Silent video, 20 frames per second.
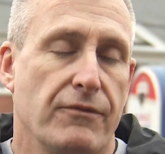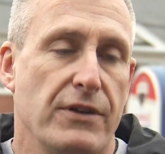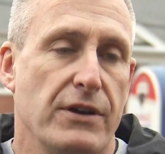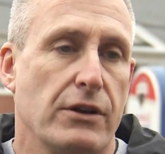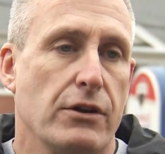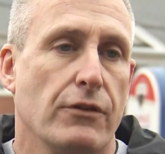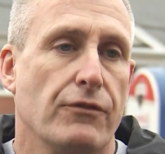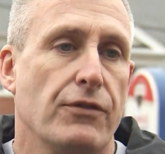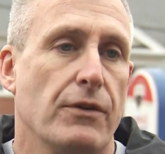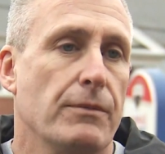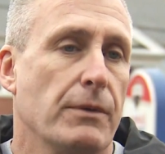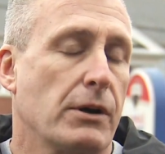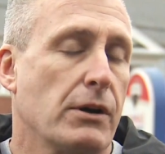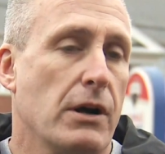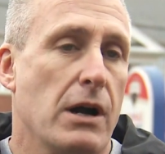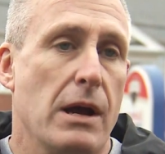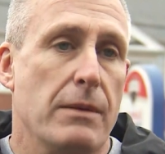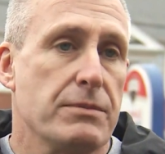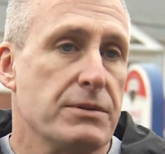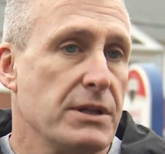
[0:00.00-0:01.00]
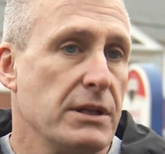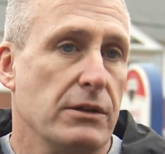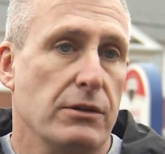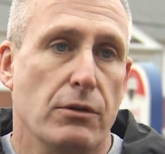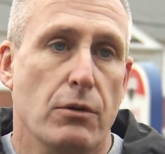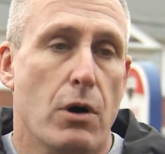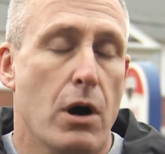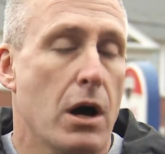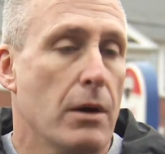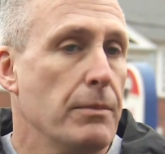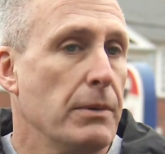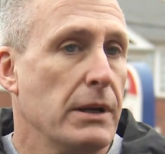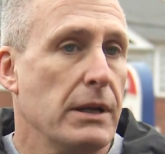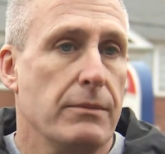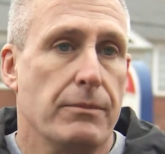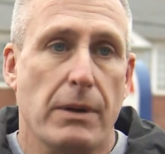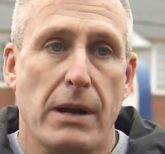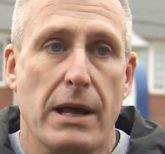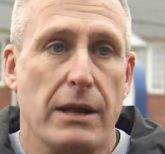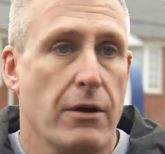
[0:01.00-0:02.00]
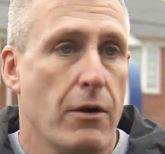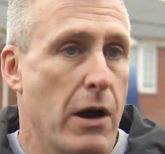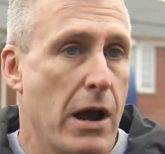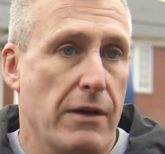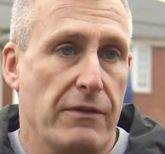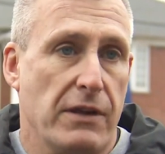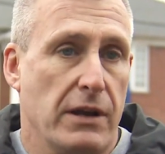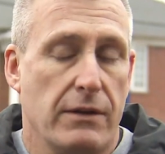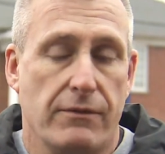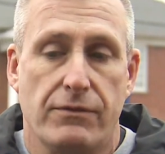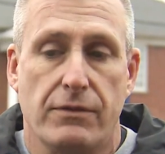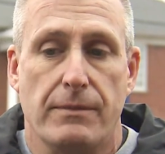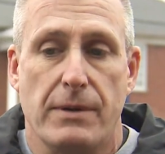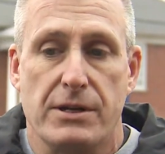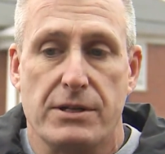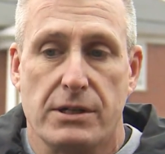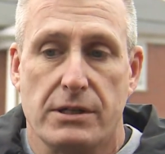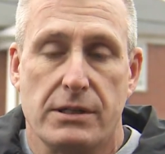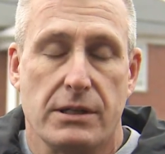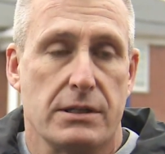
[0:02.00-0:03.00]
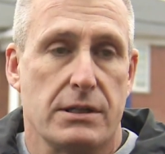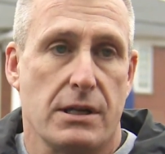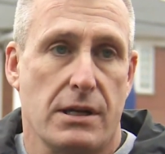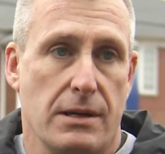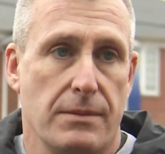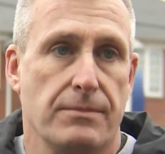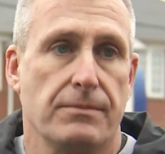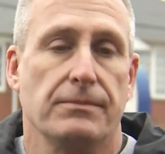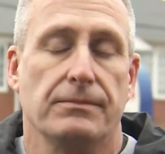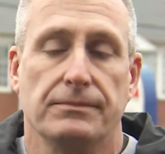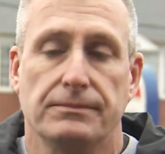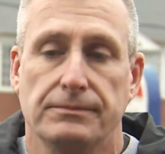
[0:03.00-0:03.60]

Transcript: vehicle from the crime scene in New Albany, but I don't have that information at this time.